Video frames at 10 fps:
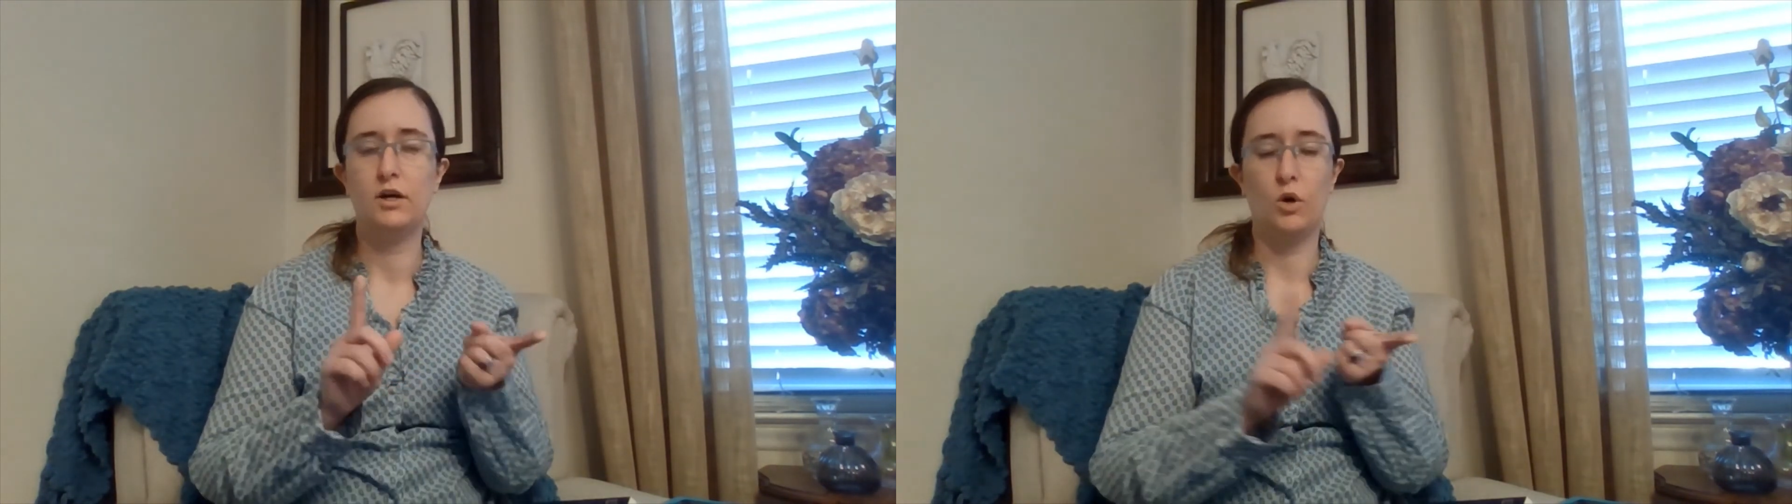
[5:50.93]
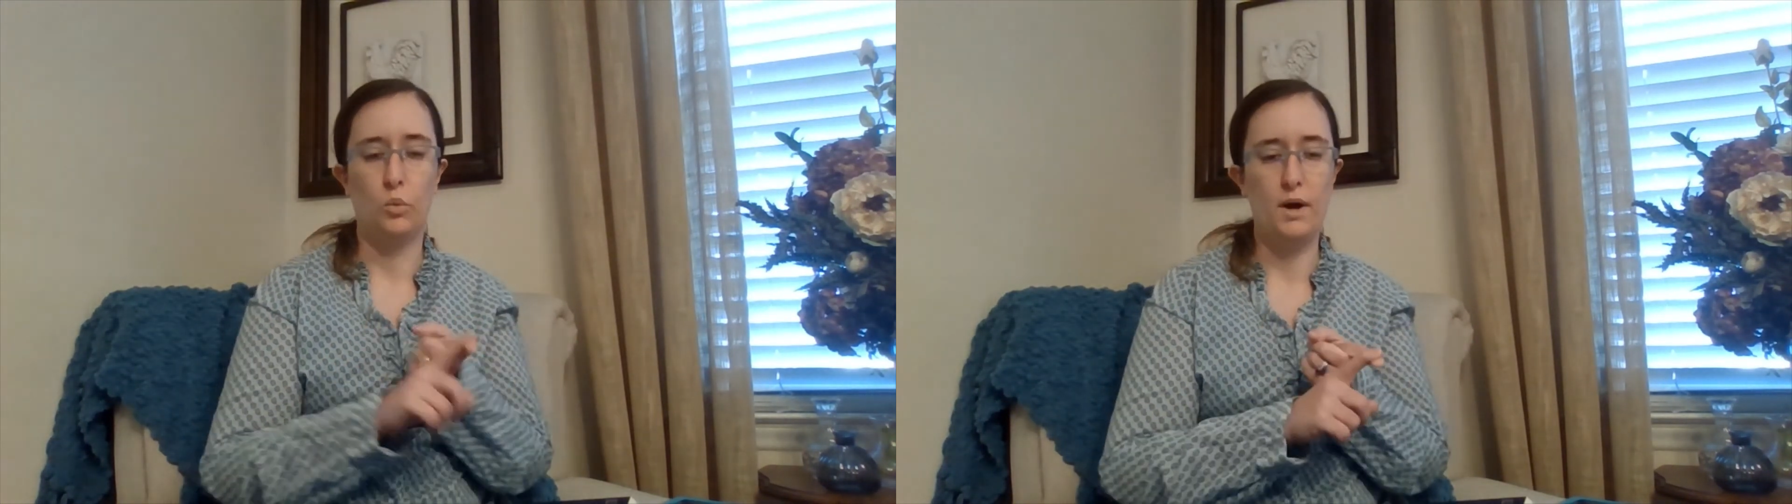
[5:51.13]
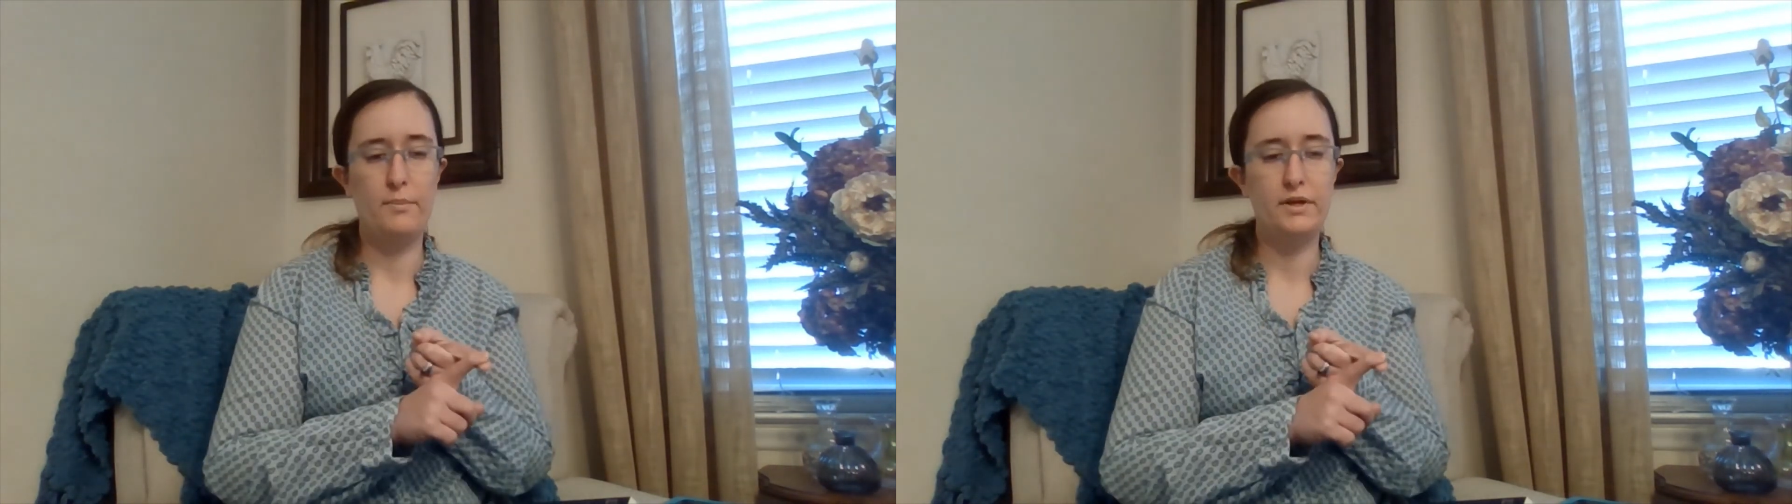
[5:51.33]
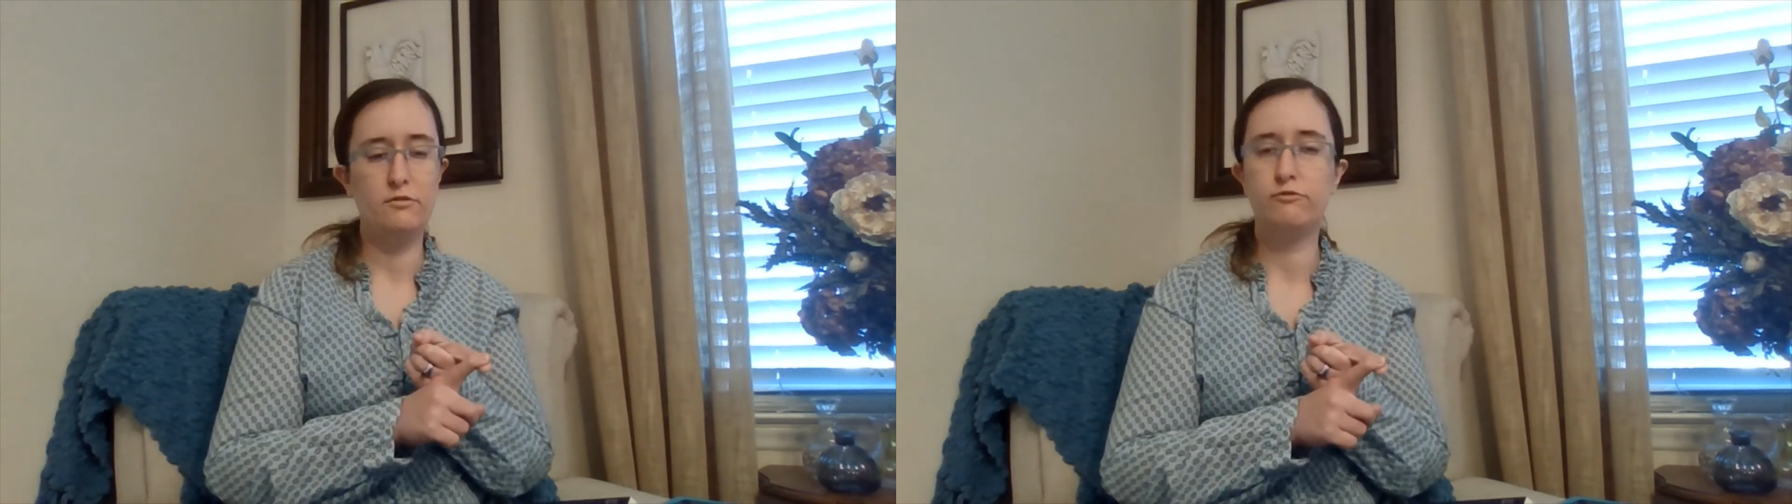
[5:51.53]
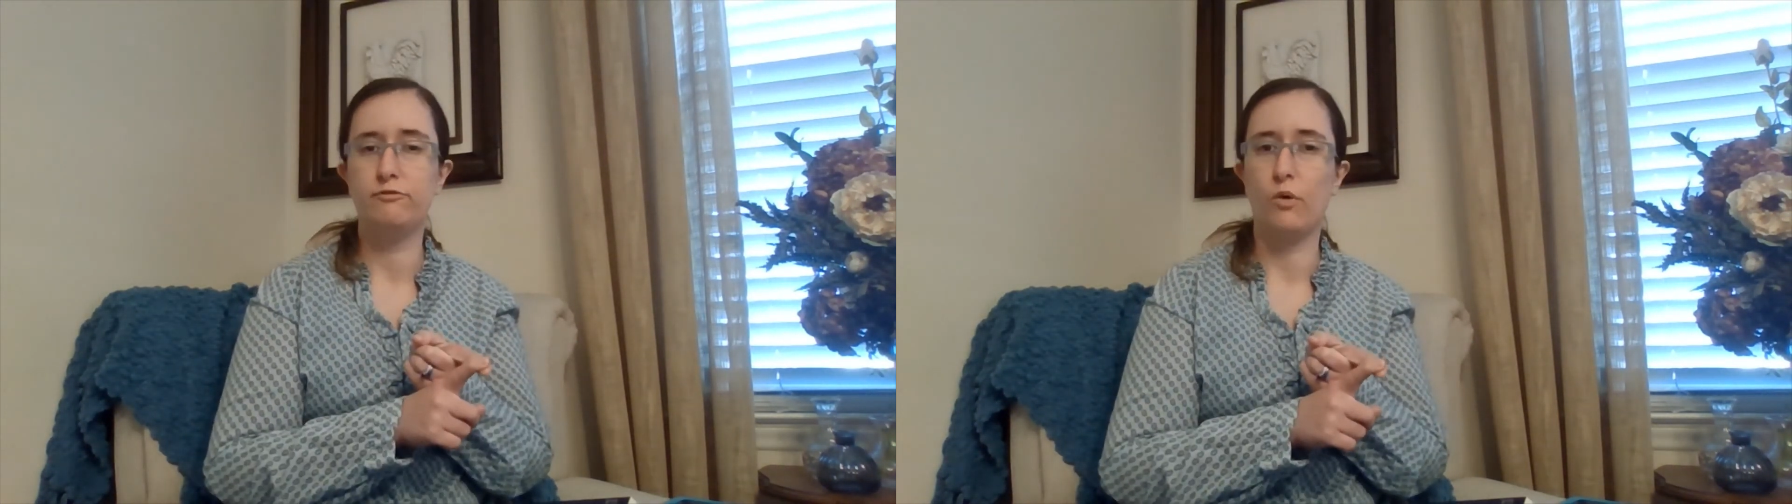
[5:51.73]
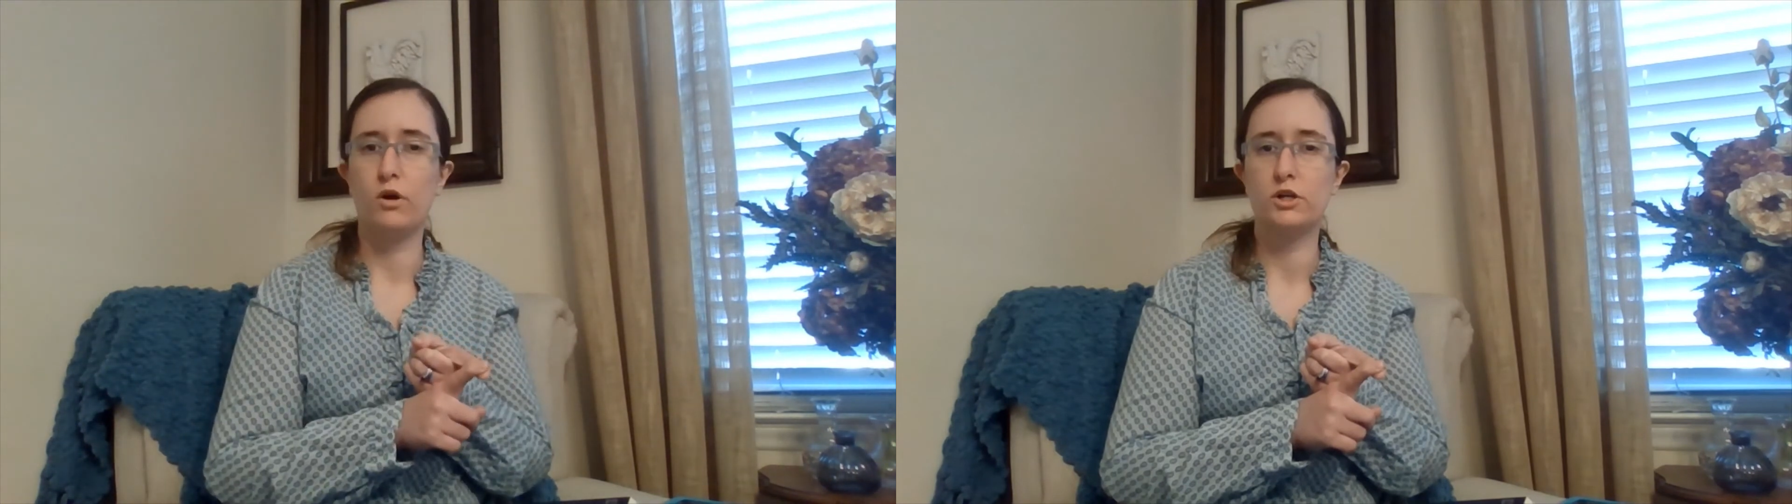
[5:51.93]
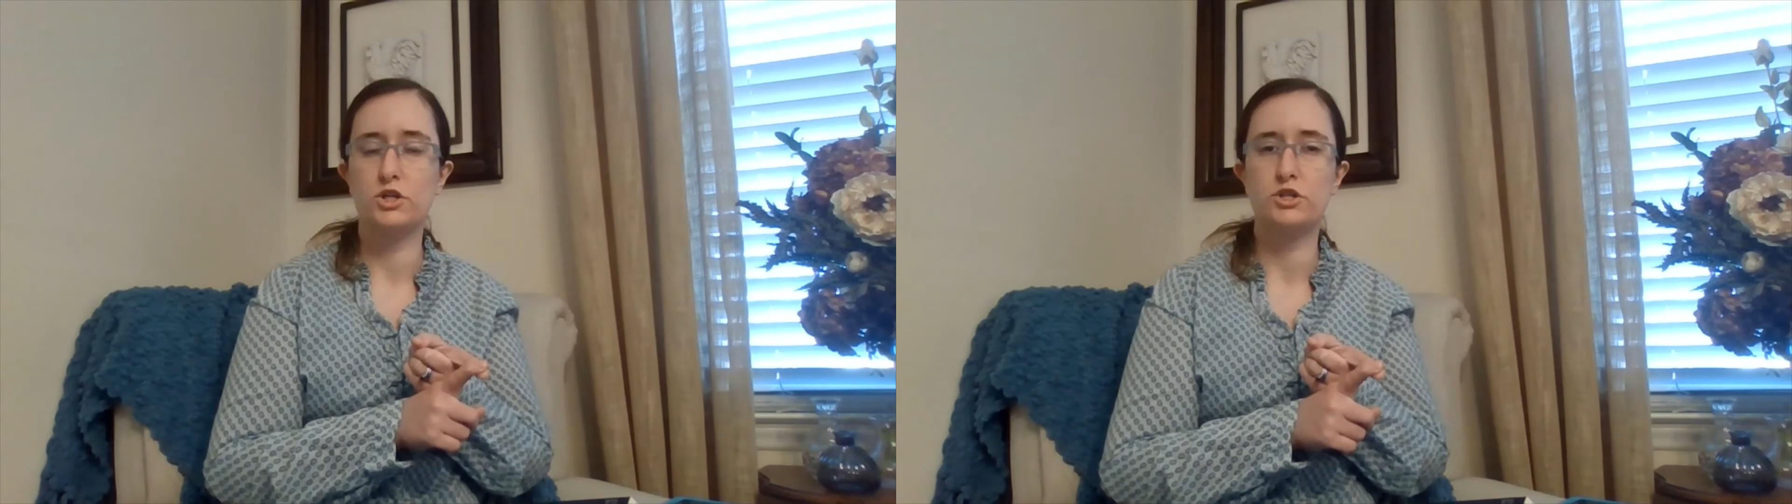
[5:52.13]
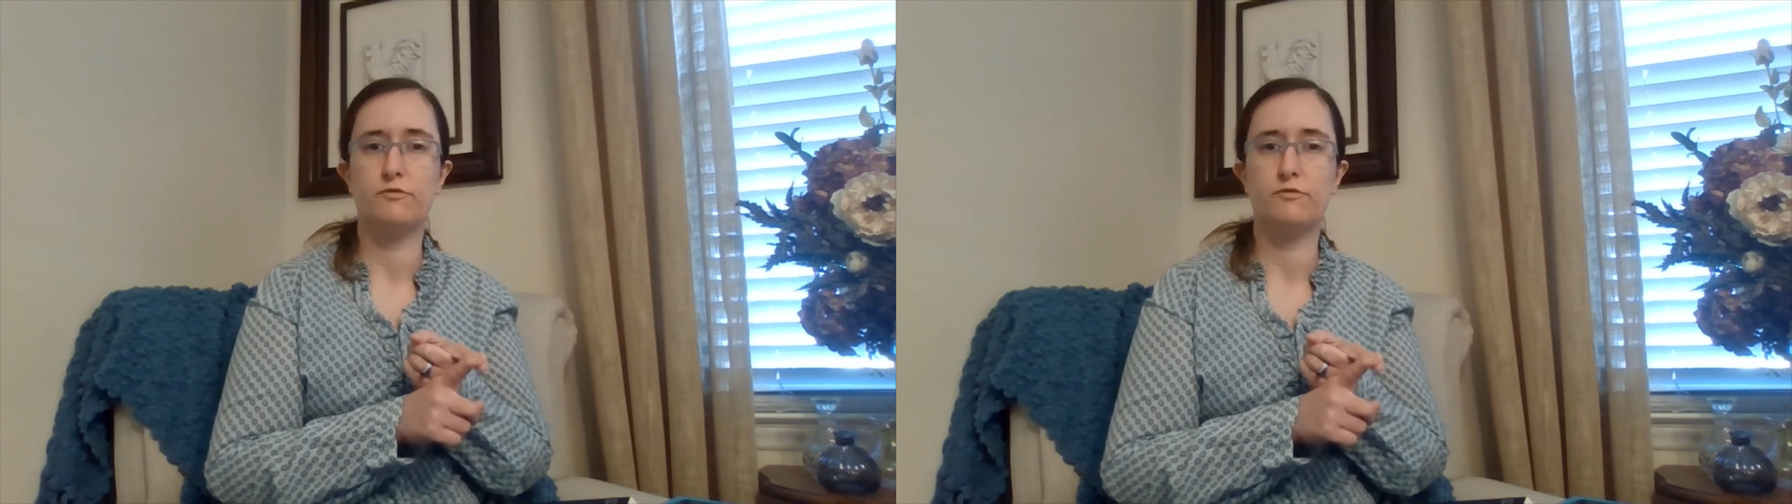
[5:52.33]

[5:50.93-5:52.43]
weapon forged